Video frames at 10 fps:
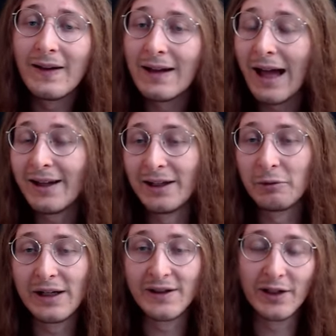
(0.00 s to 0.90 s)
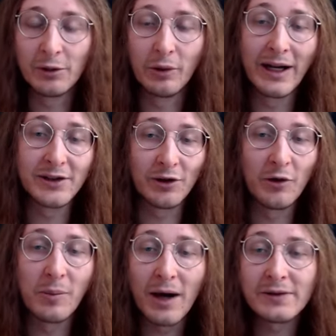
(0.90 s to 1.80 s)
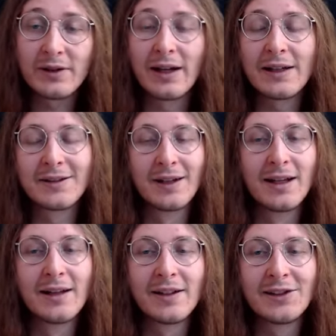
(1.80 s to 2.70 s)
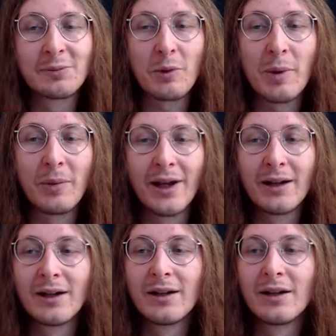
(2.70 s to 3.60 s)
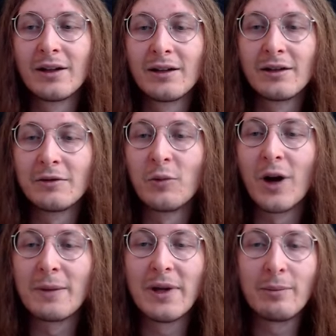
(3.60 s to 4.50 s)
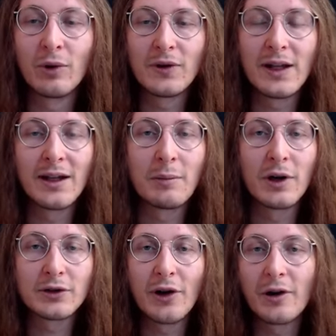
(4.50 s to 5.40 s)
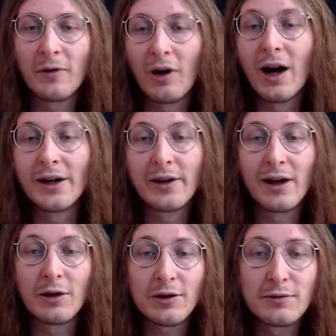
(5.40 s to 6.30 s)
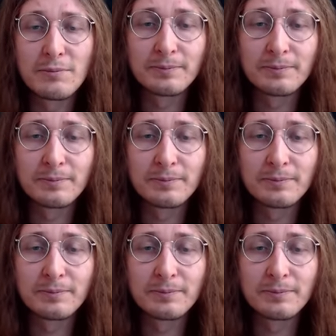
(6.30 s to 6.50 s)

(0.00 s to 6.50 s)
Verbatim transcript: and increases the duration of buffs. I guess this is probably why people think about her for Hydra a lot.